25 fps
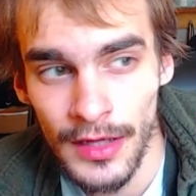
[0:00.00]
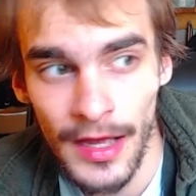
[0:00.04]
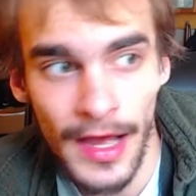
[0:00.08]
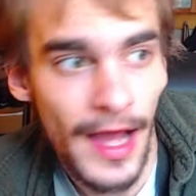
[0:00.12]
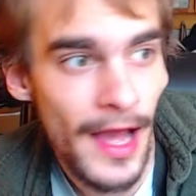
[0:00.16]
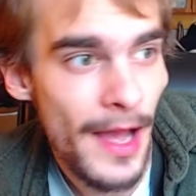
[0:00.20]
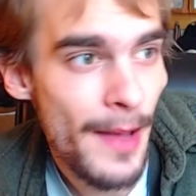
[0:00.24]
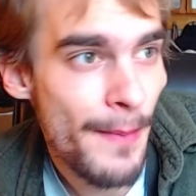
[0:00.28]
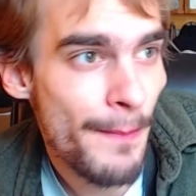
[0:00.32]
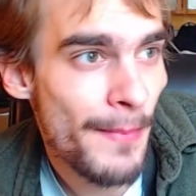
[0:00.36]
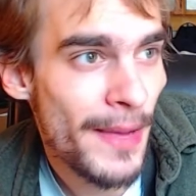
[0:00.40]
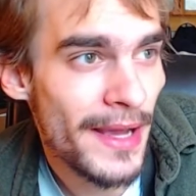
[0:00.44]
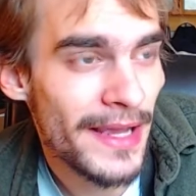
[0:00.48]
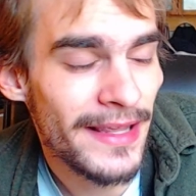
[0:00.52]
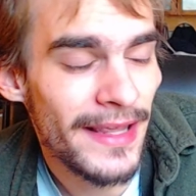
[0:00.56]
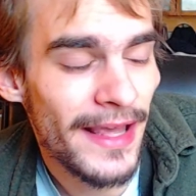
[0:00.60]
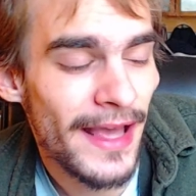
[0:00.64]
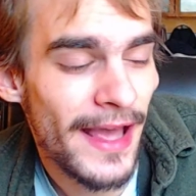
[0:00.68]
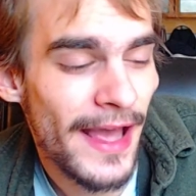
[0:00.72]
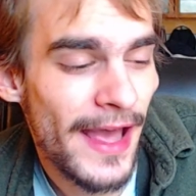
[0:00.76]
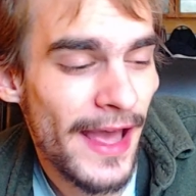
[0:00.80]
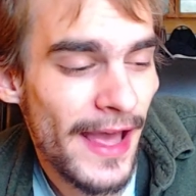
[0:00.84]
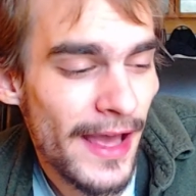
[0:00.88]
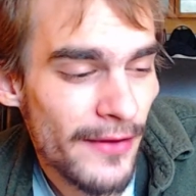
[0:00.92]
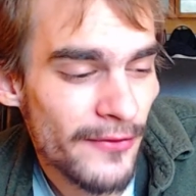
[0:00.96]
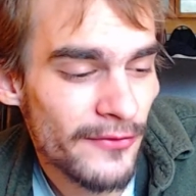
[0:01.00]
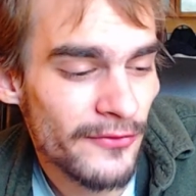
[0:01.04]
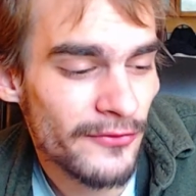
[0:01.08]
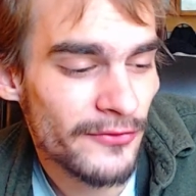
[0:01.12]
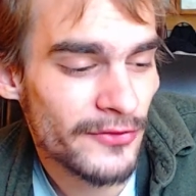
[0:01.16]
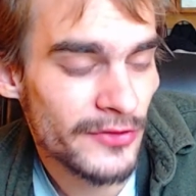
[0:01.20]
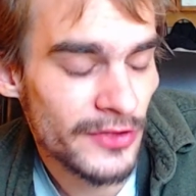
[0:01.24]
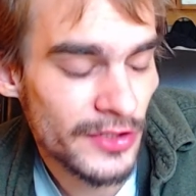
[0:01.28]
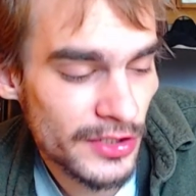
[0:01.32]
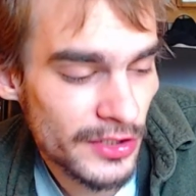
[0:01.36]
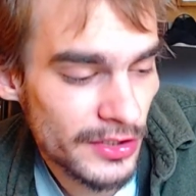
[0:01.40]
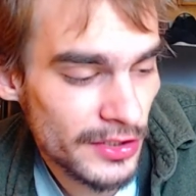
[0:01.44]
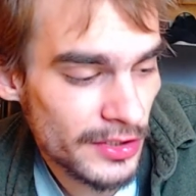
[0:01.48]
I might have
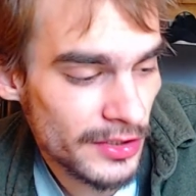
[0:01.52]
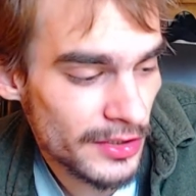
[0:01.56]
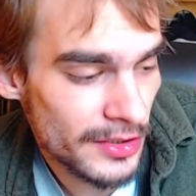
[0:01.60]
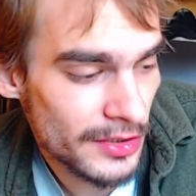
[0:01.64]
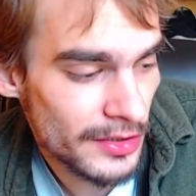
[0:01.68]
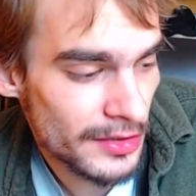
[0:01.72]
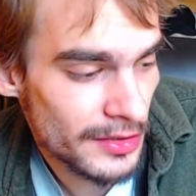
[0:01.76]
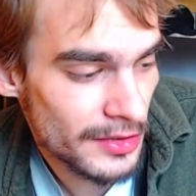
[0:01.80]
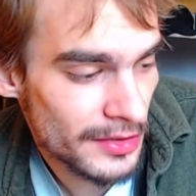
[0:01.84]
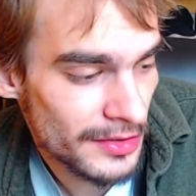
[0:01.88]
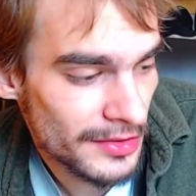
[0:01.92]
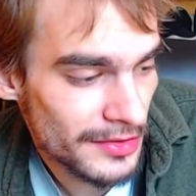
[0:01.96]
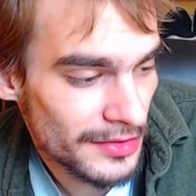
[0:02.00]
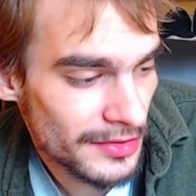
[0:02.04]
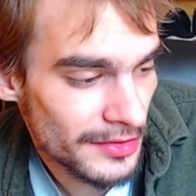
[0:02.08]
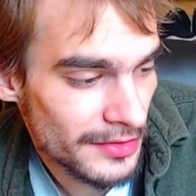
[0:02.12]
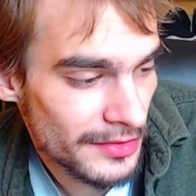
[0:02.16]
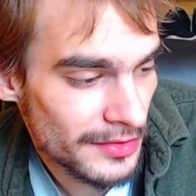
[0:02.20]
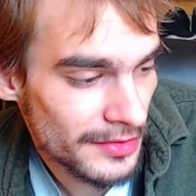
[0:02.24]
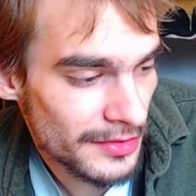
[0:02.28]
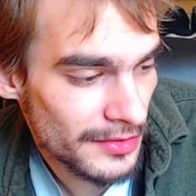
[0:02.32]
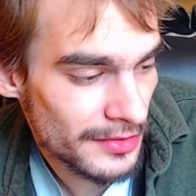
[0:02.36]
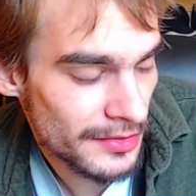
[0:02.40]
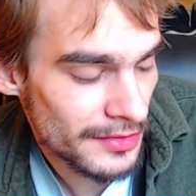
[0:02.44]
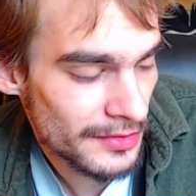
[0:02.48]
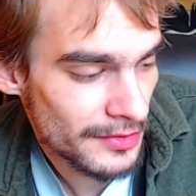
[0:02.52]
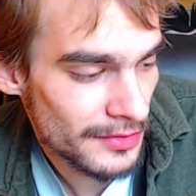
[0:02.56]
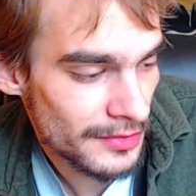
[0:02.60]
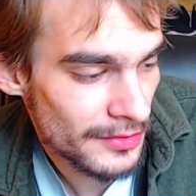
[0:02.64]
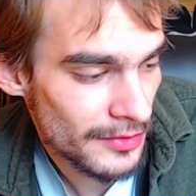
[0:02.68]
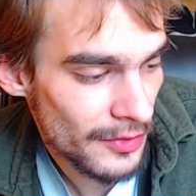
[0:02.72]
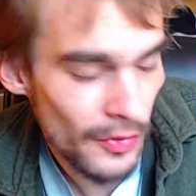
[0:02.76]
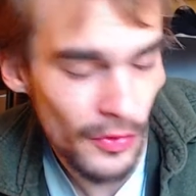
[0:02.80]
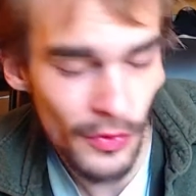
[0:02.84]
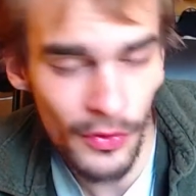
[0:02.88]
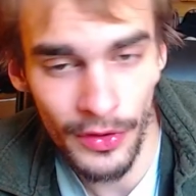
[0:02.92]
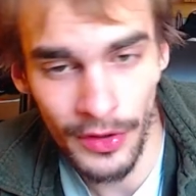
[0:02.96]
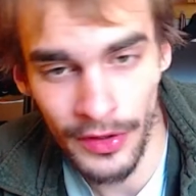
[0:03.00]
to,
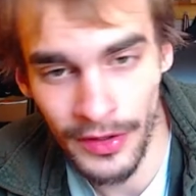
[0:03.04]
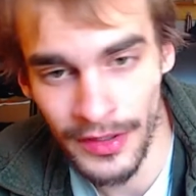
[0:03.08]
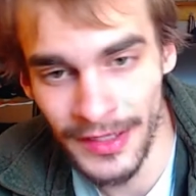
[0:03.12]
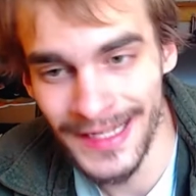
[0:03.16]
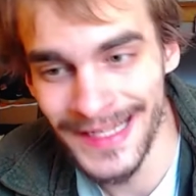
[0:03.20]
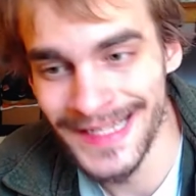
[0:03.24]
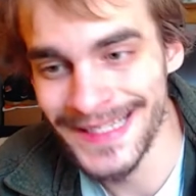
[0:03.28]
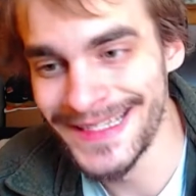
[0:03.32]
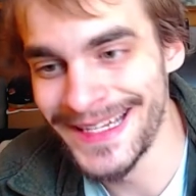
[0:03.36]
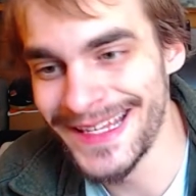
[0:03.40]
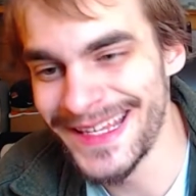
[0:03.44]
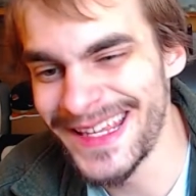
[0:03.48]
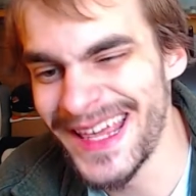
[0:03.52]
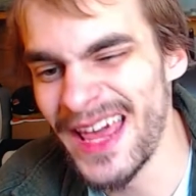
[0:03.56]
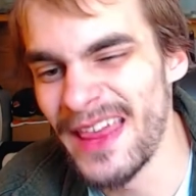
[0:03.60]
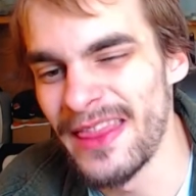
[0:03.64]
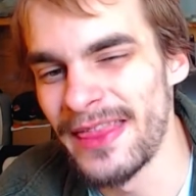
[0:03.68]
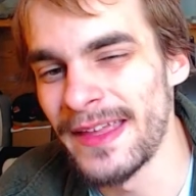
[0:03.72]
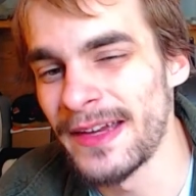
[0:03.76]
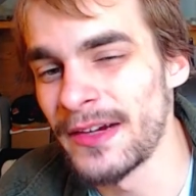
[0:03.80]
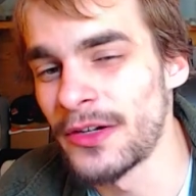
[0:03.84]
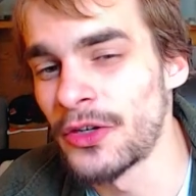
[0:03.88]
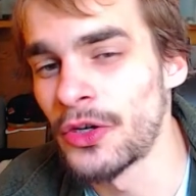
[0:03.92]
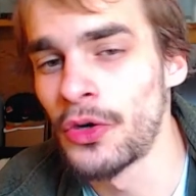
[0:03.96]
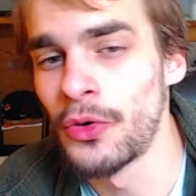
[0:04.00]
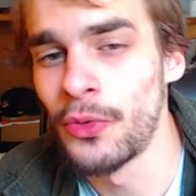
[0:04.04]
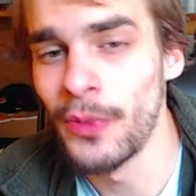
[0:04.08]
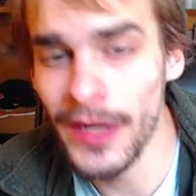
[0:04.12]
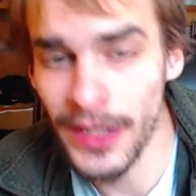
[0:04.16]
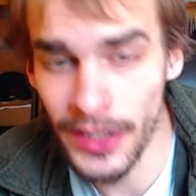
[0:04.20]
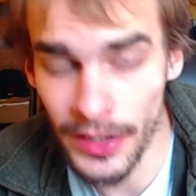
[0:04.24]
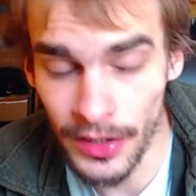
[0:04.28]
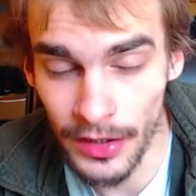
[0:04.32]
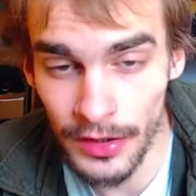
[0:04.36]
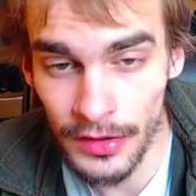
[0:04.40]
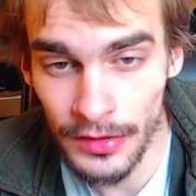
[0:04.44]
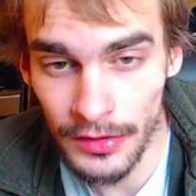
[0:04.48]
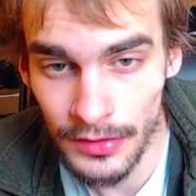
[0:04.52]
or to get there
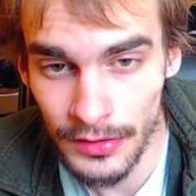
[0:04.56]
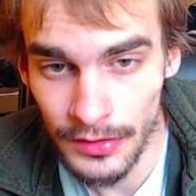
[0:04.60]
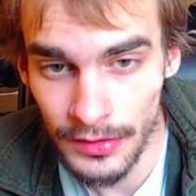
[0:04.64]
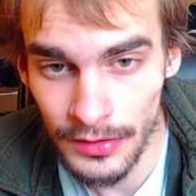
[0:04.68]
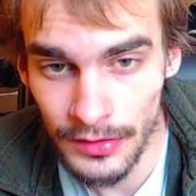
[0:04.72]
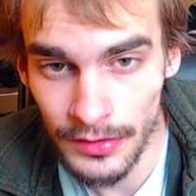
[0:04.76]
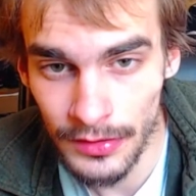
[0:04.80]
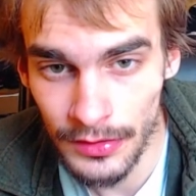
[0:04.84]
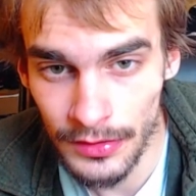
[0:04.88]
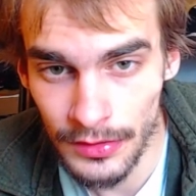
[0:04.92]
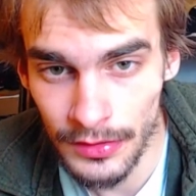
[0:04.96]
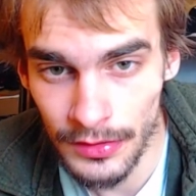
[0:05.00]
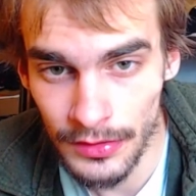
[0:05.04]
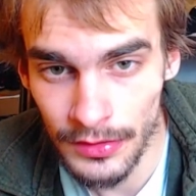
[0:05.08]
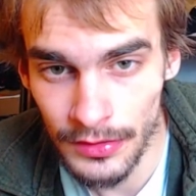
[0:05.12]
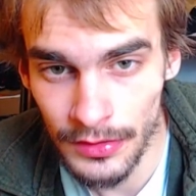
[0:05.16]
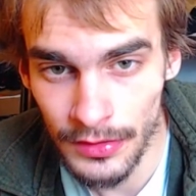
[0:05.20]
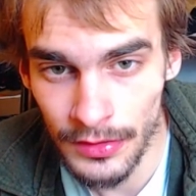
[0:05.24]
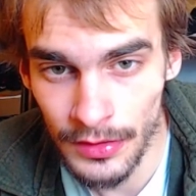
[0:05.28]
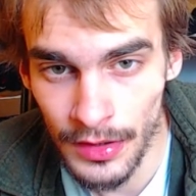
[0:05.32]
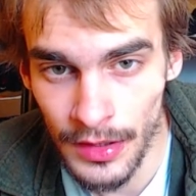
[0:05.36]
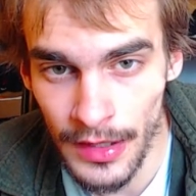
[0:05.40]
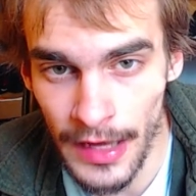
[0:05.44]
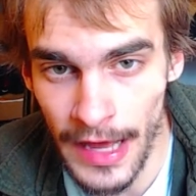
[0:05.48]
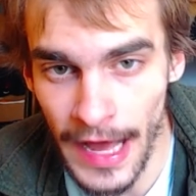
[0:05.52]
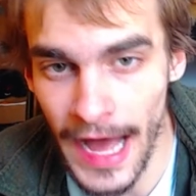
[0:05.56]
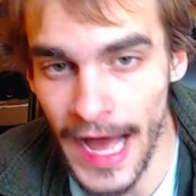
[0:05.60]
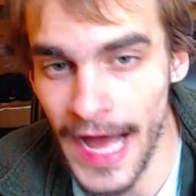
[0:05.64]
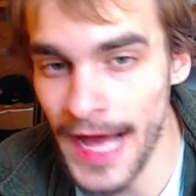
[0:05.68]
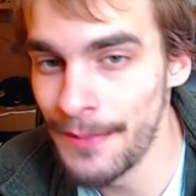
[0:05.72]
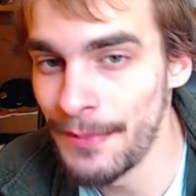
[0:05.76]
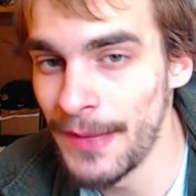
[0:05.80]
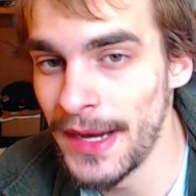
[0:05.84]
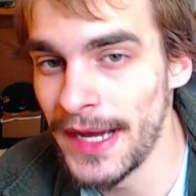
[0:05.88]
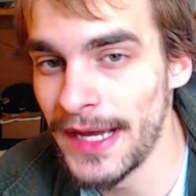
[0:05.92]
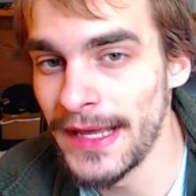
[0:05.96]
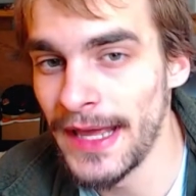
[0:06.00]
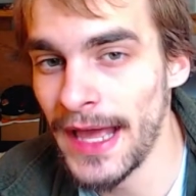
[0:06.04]
quicker, I
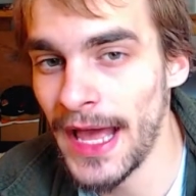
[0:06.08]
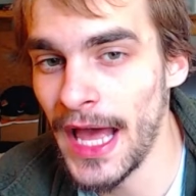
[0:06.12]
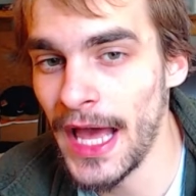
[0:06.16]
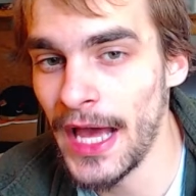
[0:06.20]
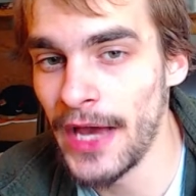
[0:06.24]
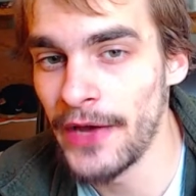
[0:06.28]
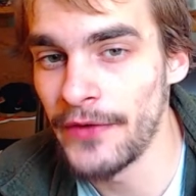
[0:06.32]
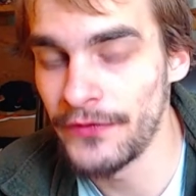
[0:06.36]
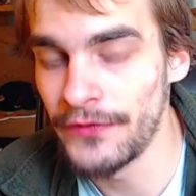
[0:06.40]
might have